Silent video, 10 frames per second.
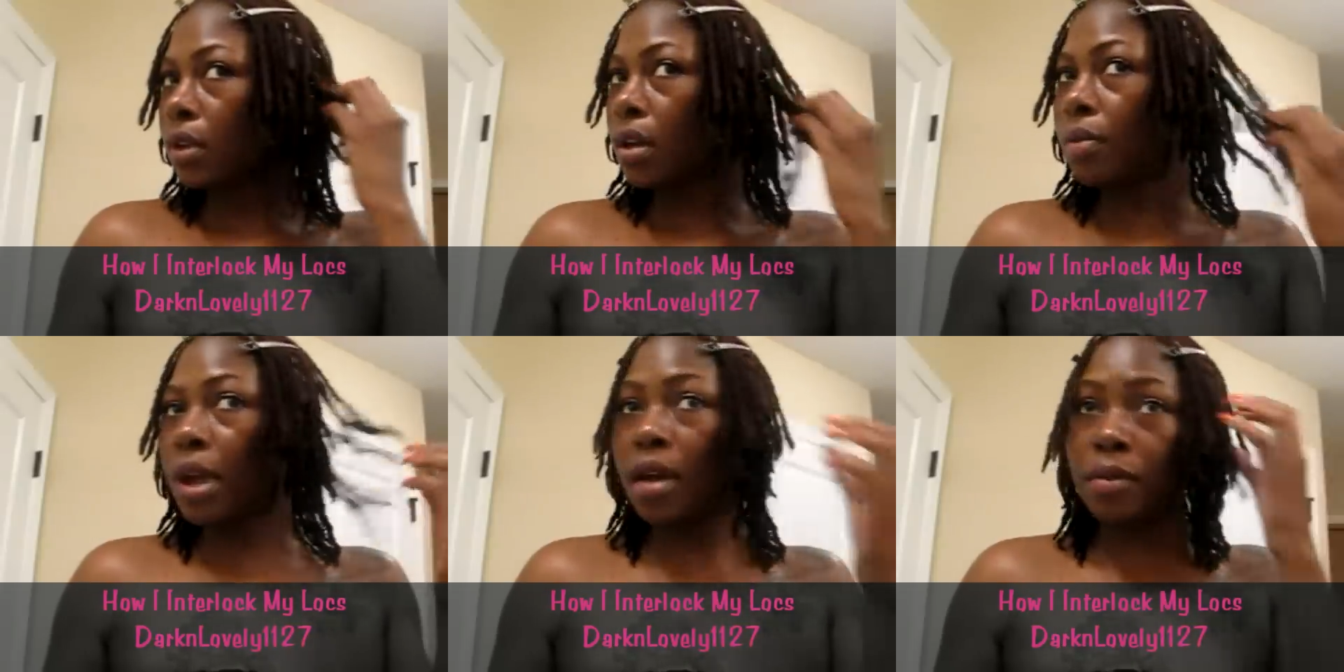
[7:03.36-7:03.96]

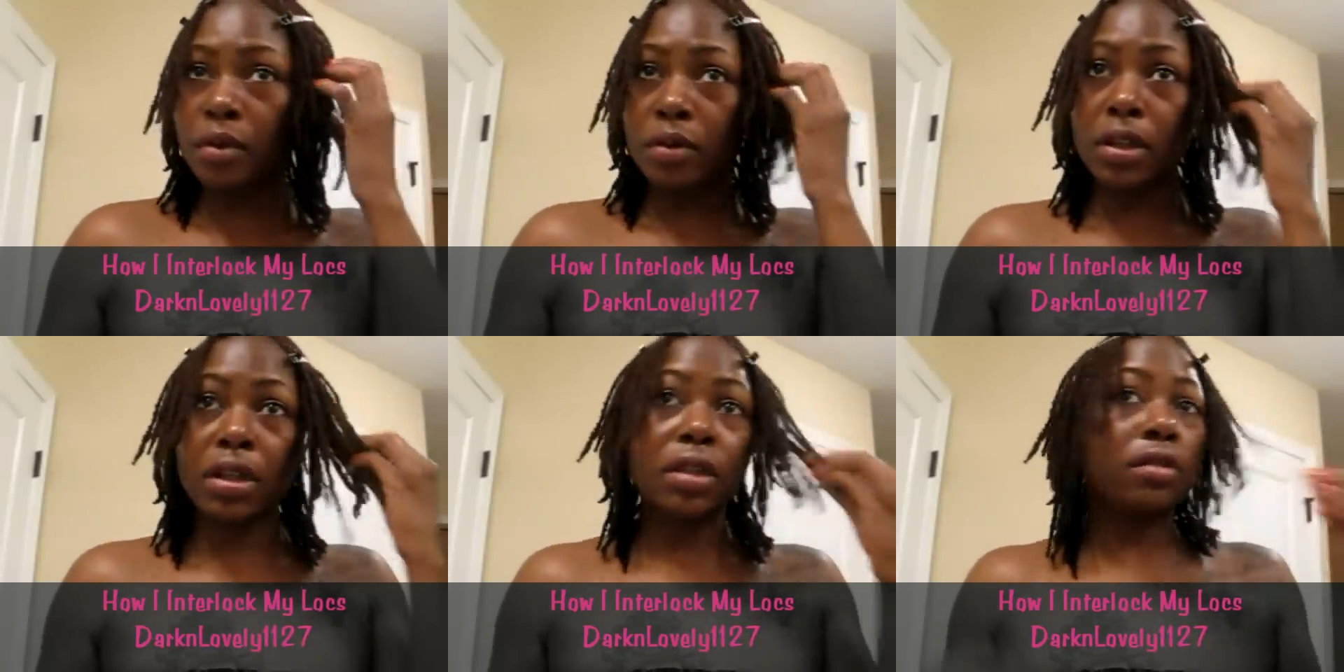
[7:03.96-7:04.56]
I'm happy
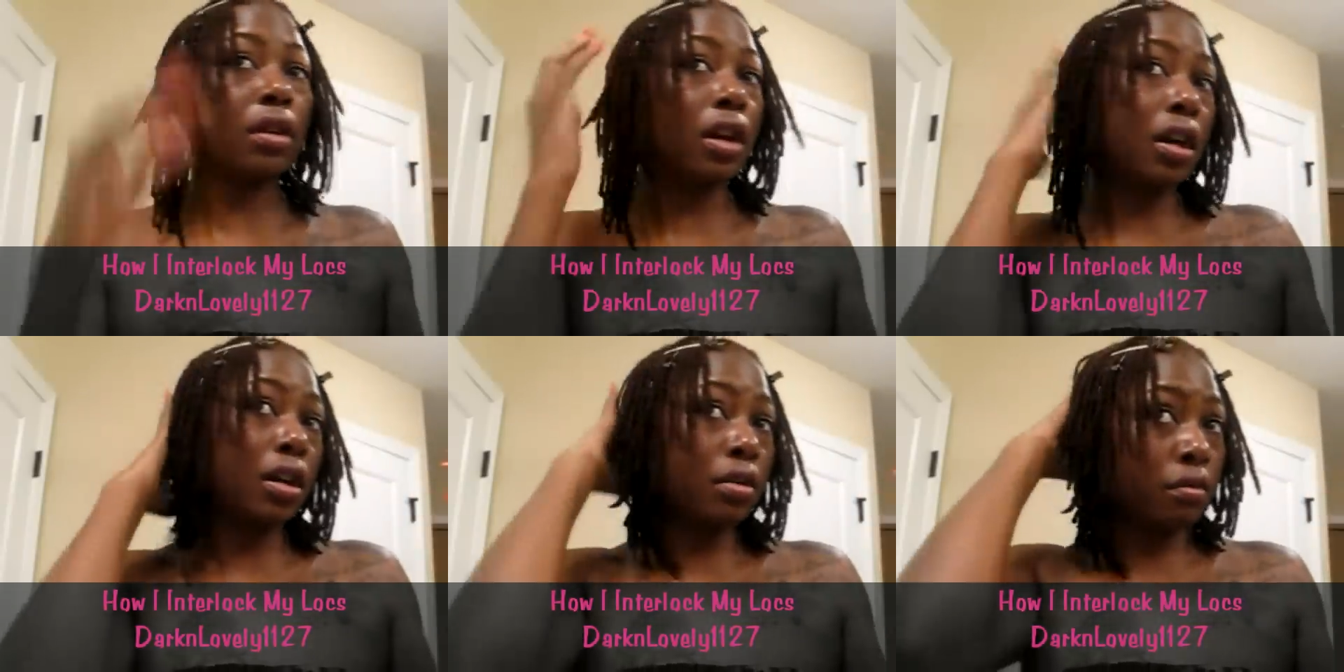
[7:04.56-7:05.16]
with it.
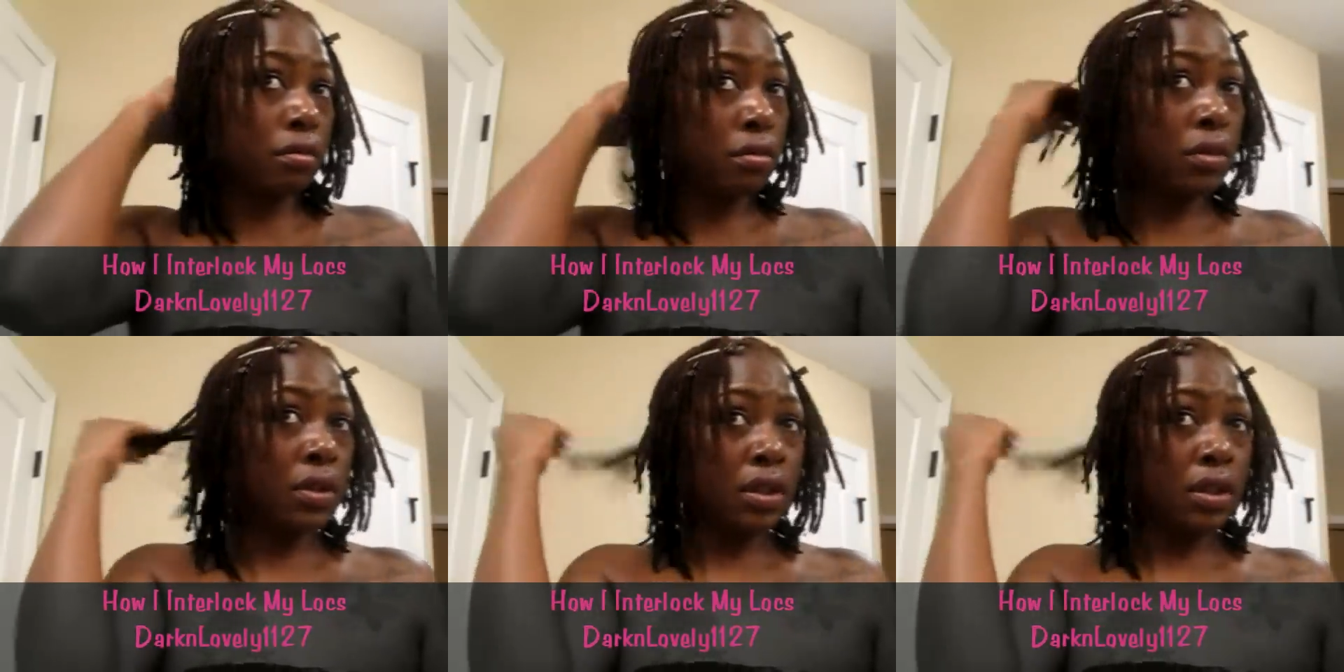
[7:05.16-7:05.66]
Um,